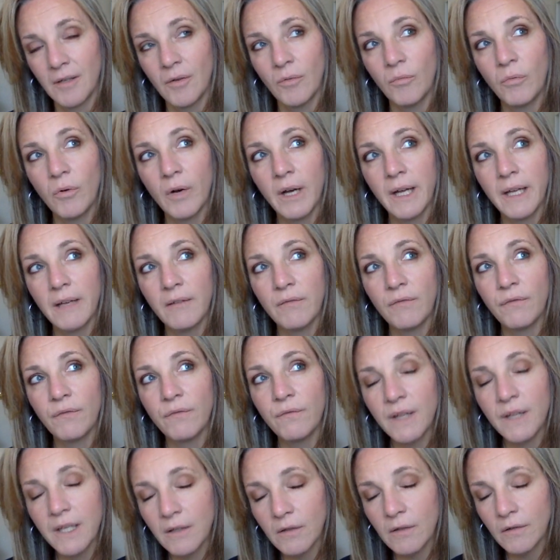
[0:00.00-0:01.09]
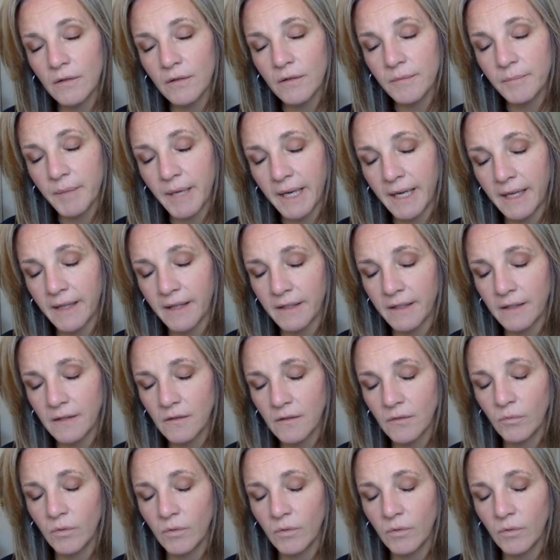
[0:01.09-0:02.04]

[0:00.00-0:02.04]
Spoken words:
What feels balanced?